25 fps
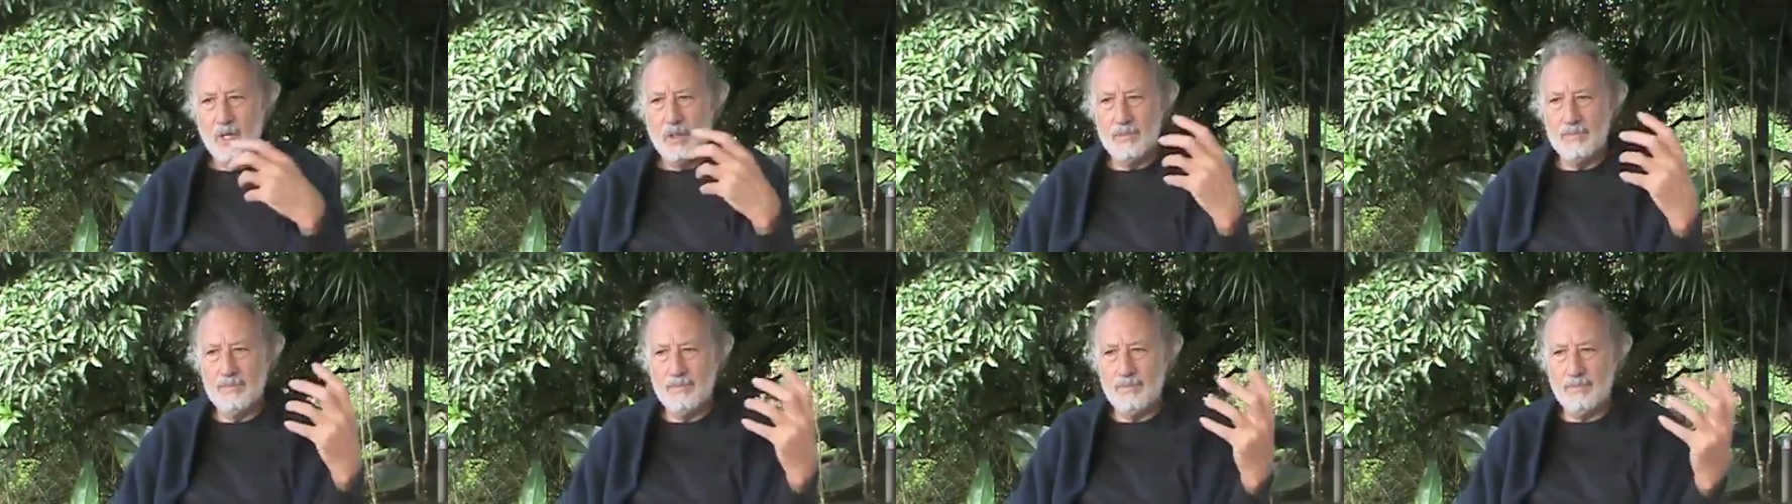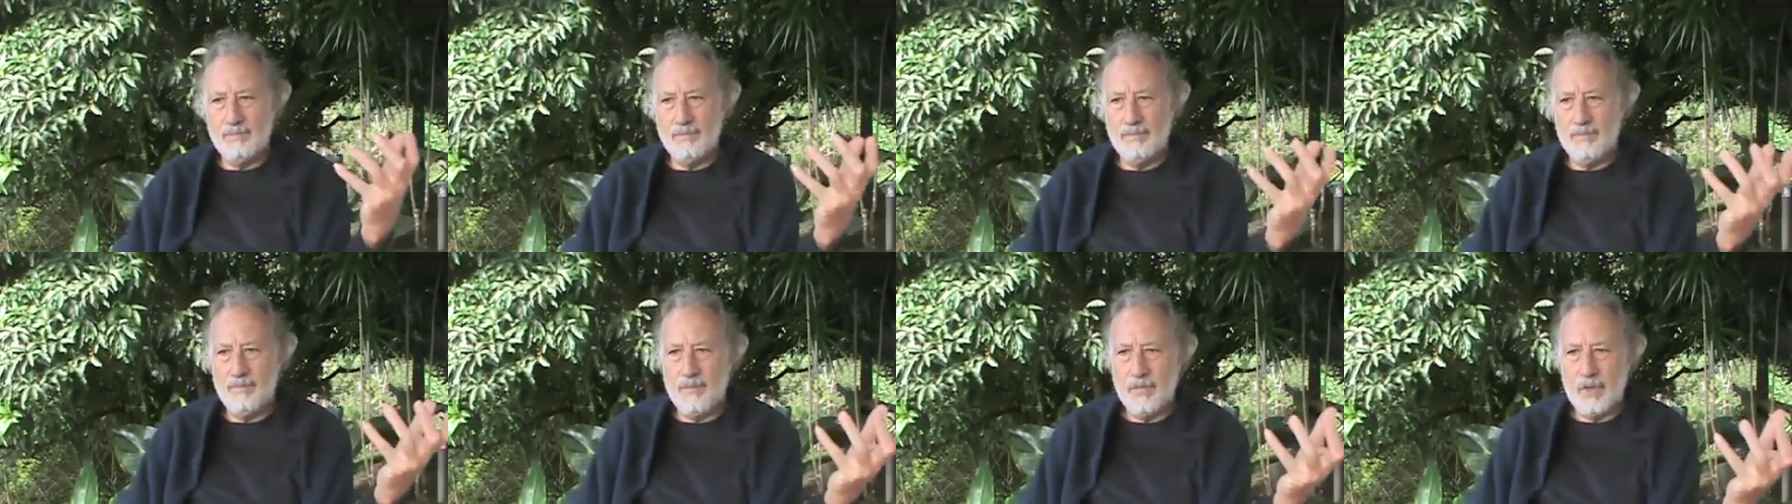
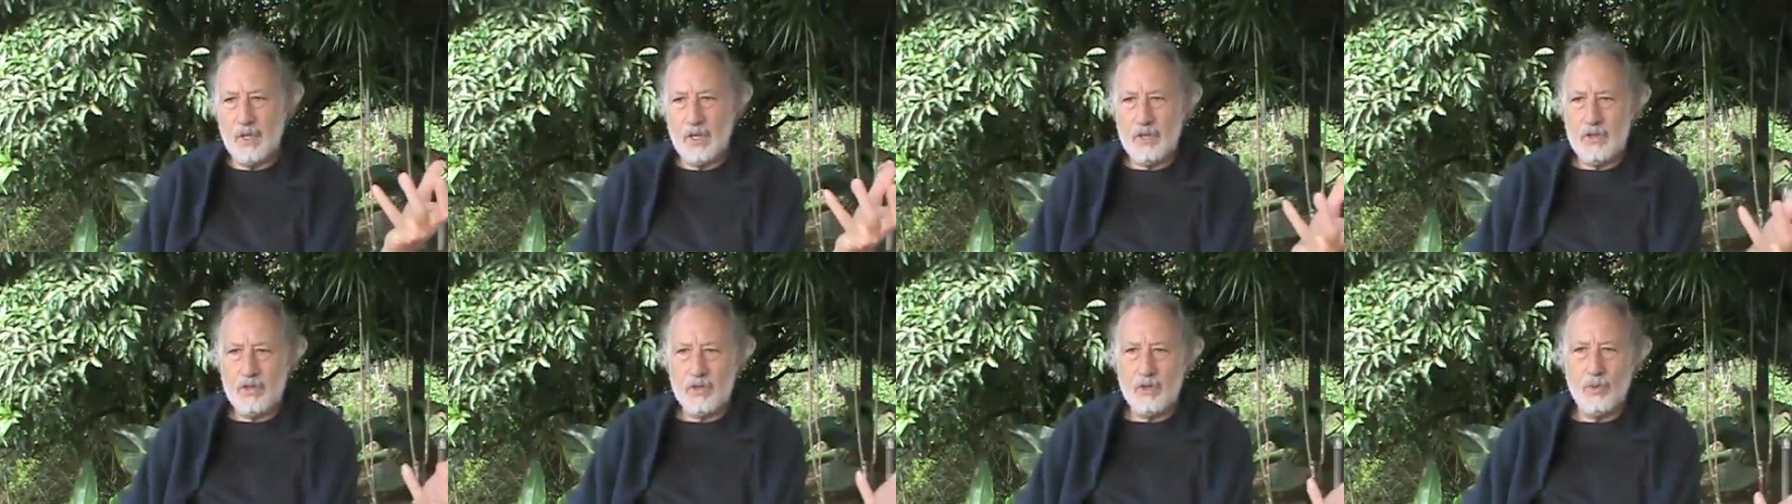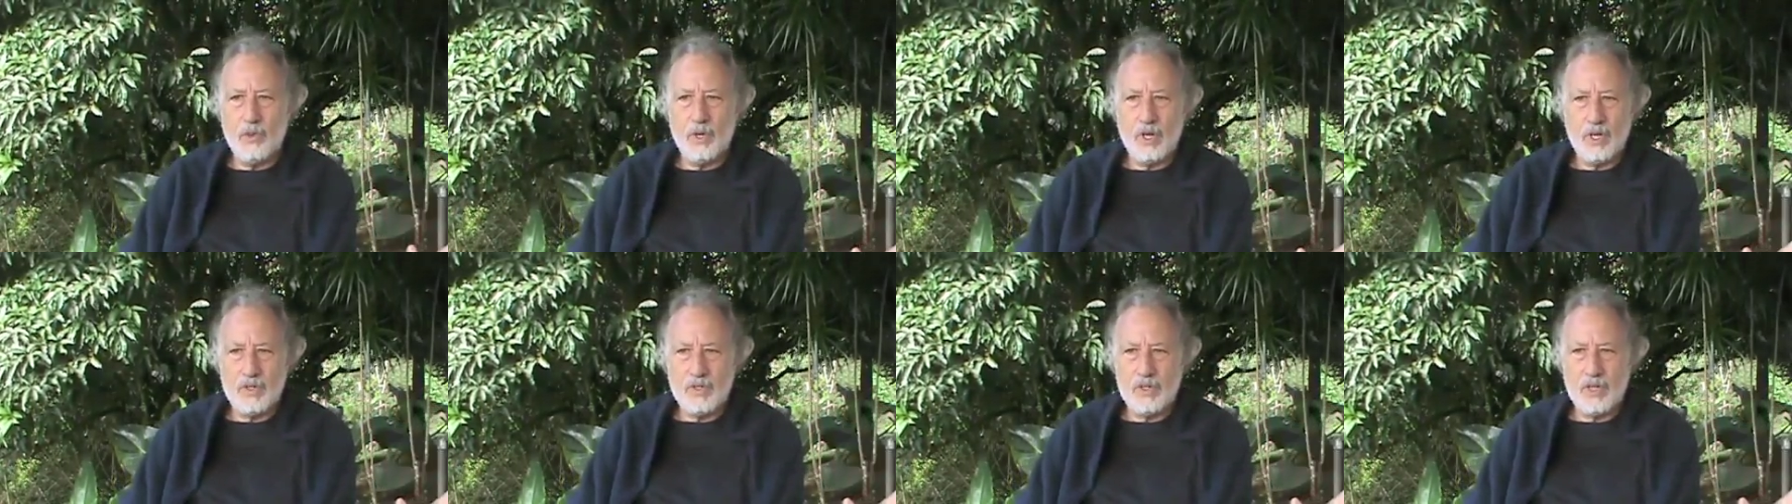
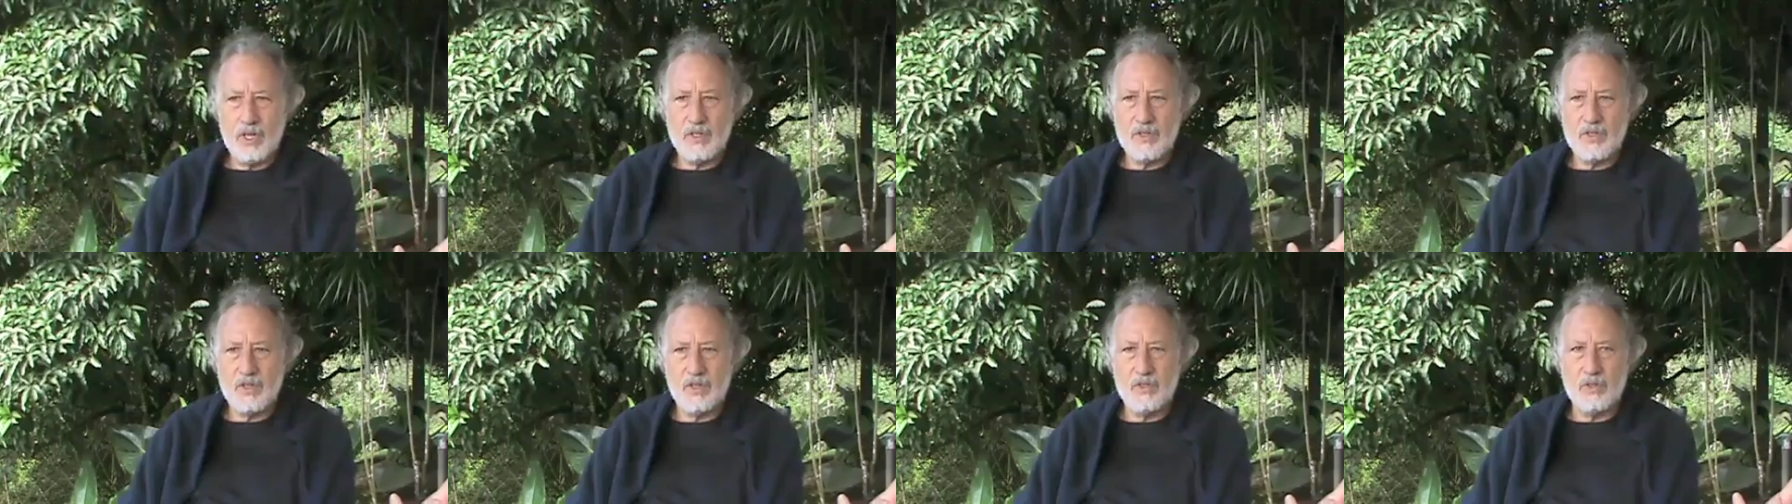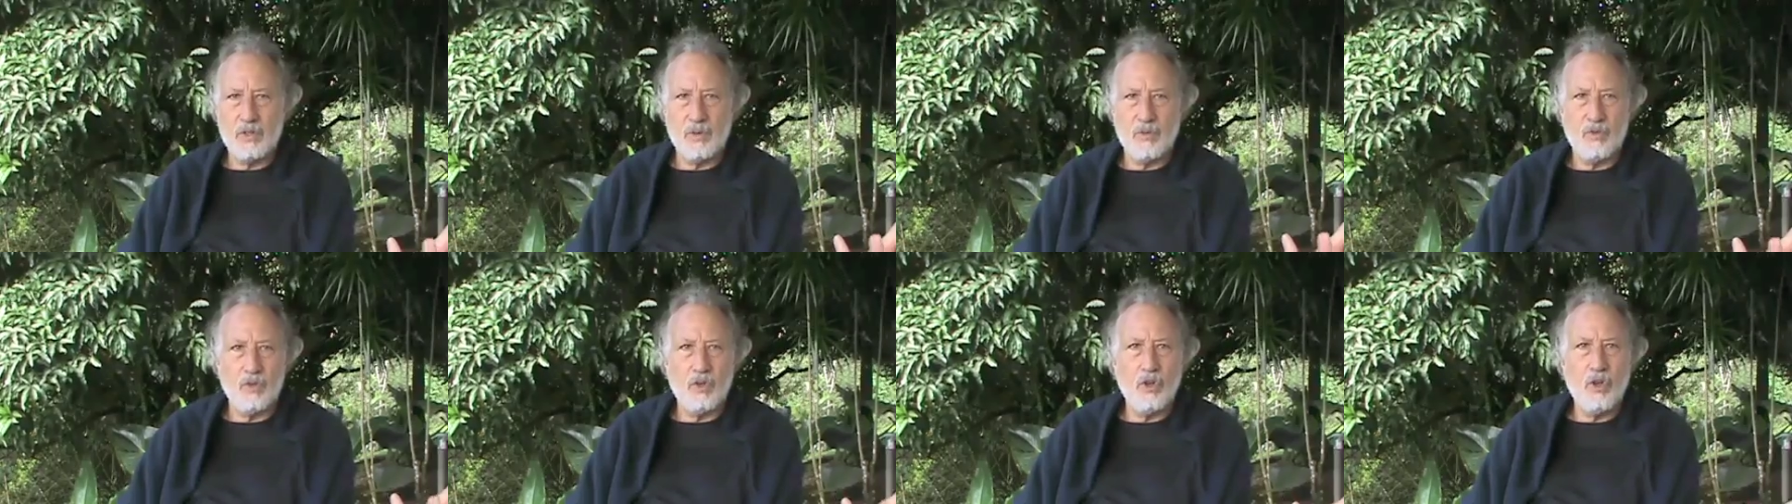to an
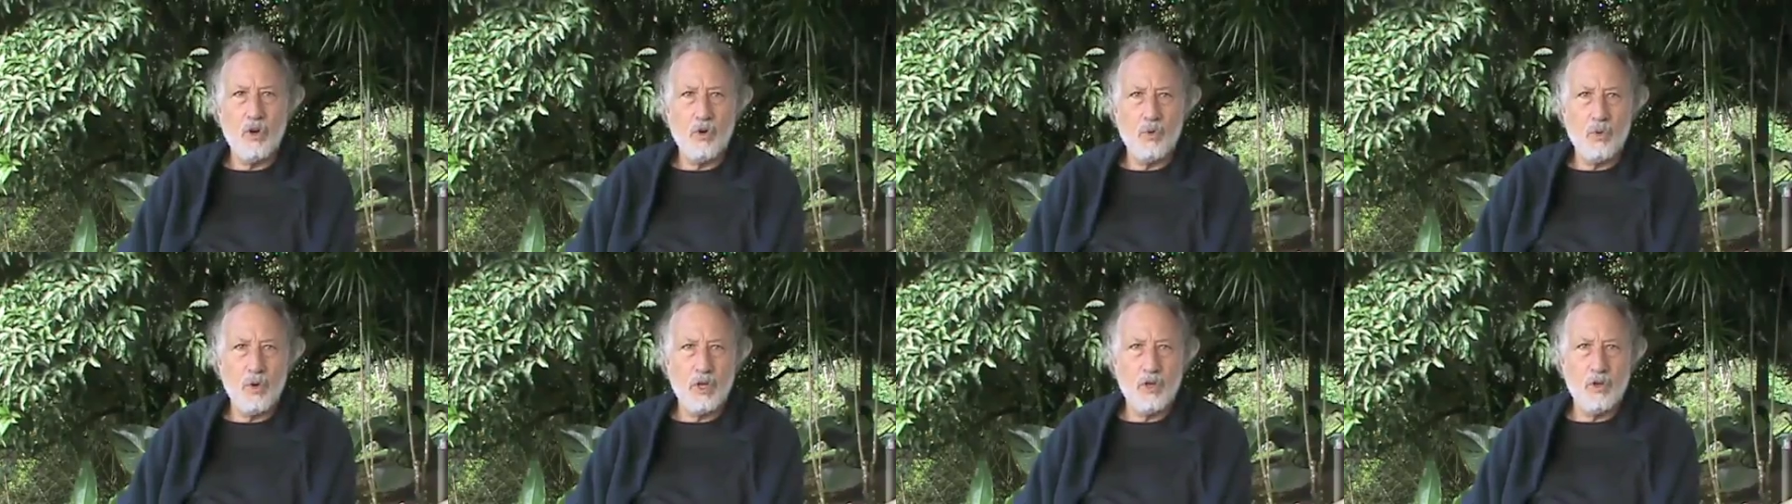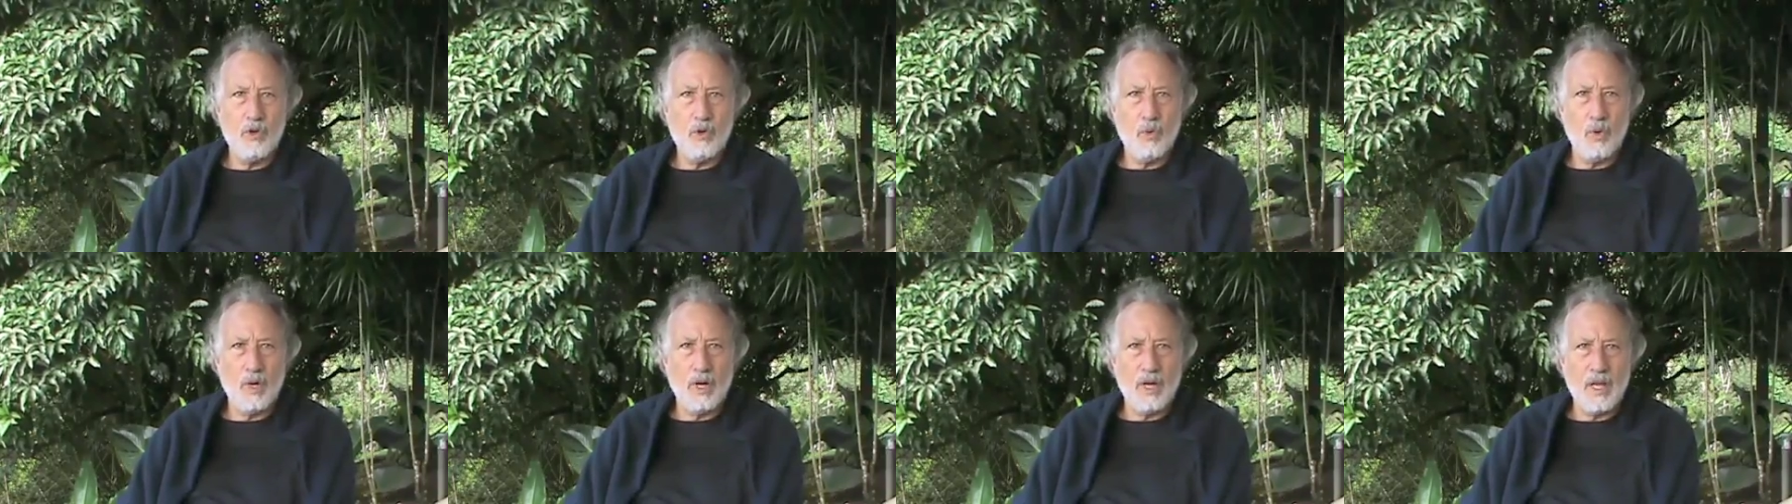existence of
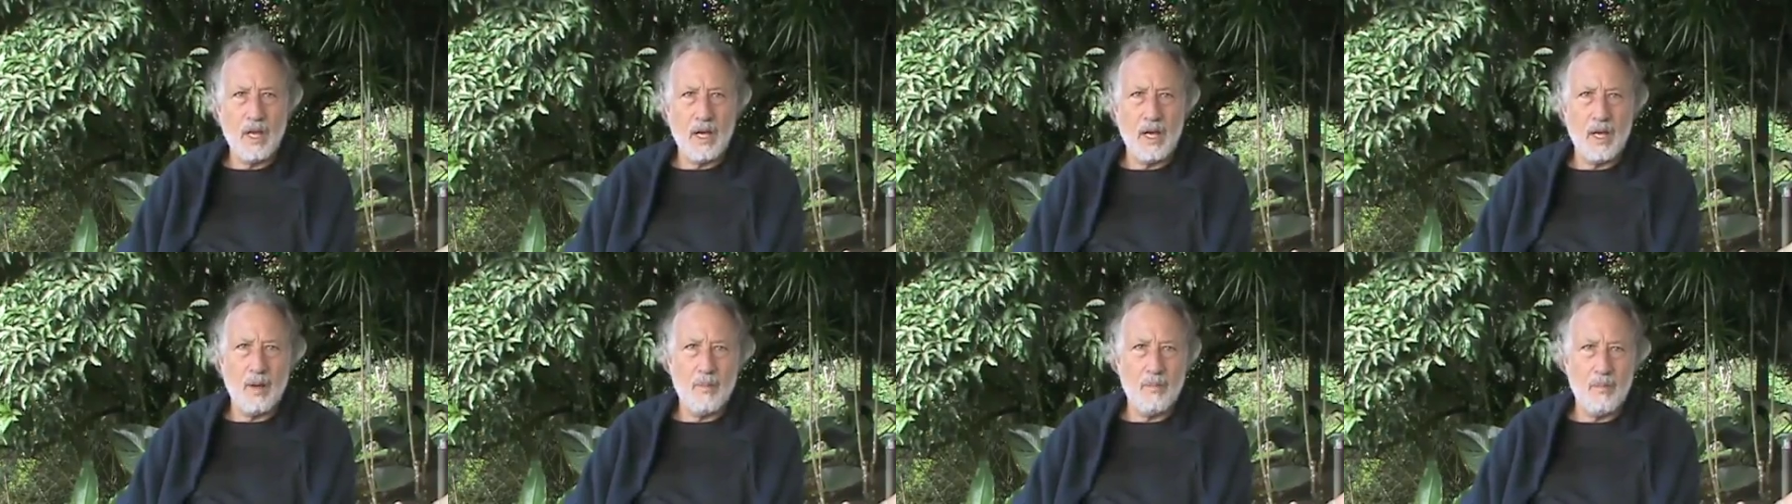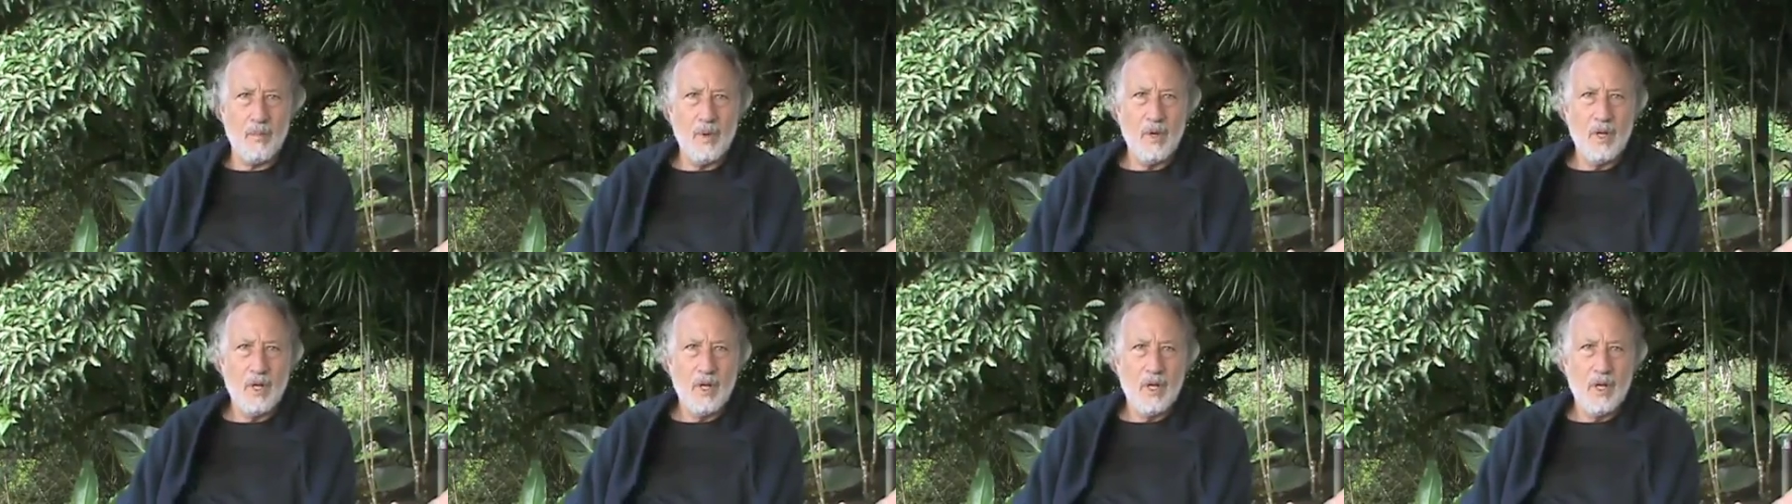knowing who I am